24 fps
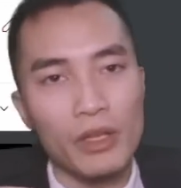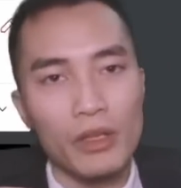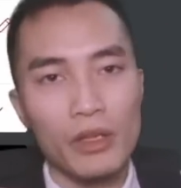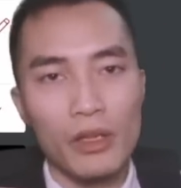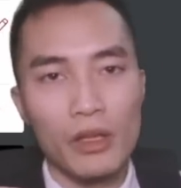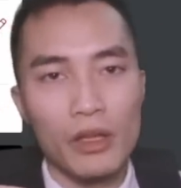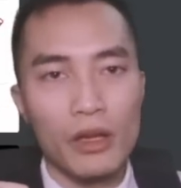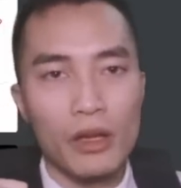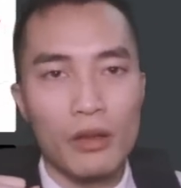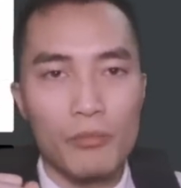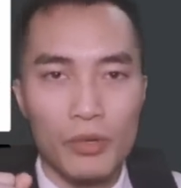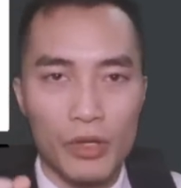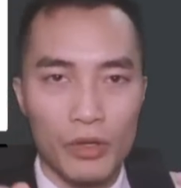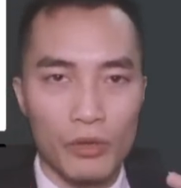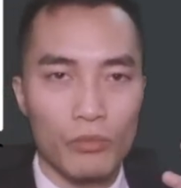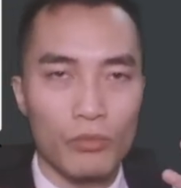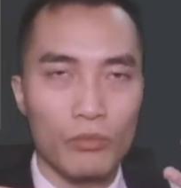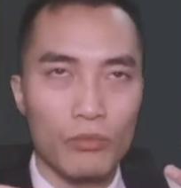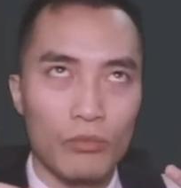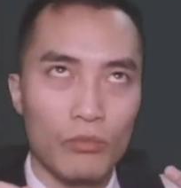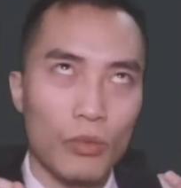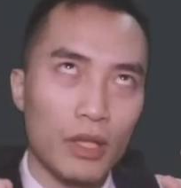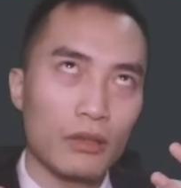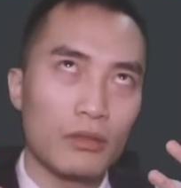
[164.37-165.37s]
But
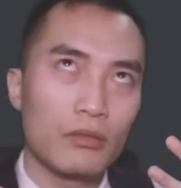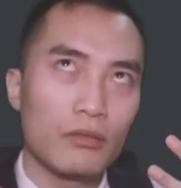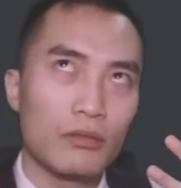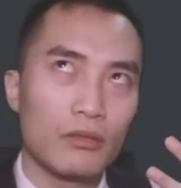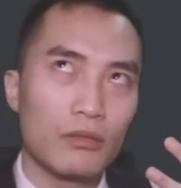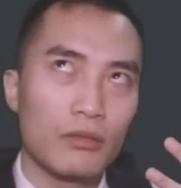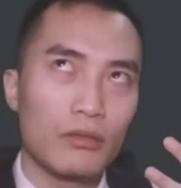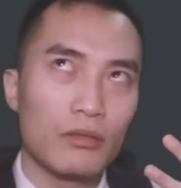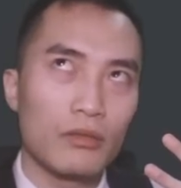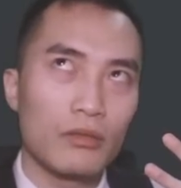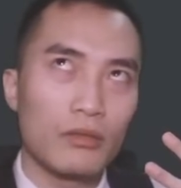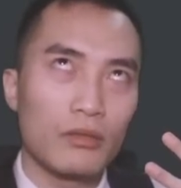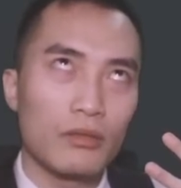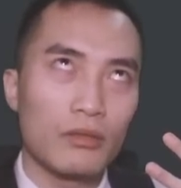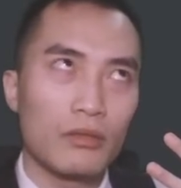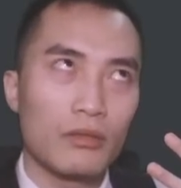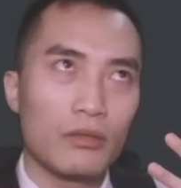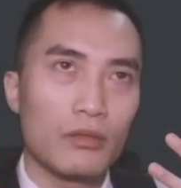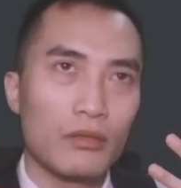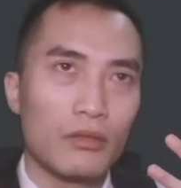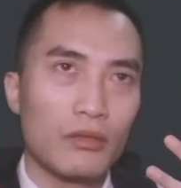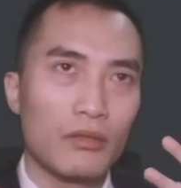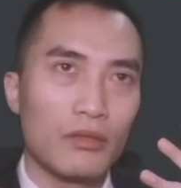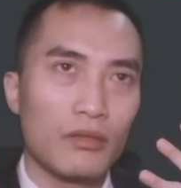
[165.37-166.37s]
what
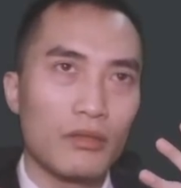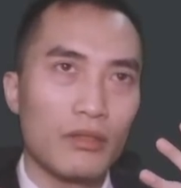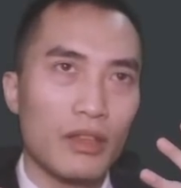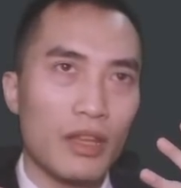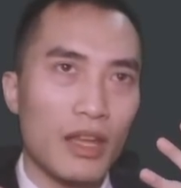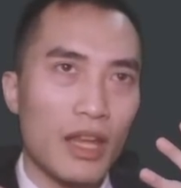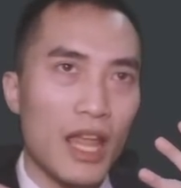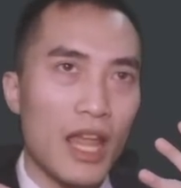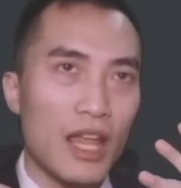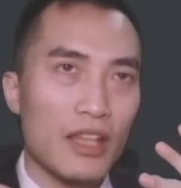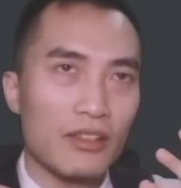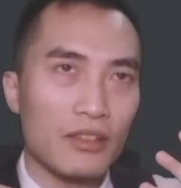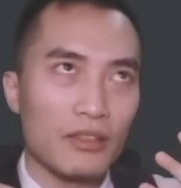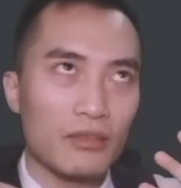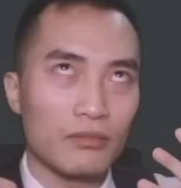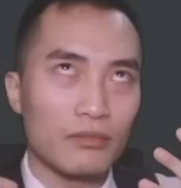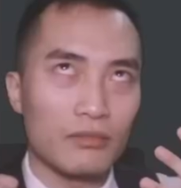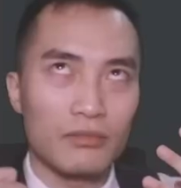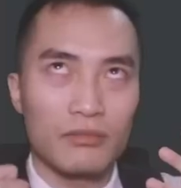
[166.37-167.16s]
isn't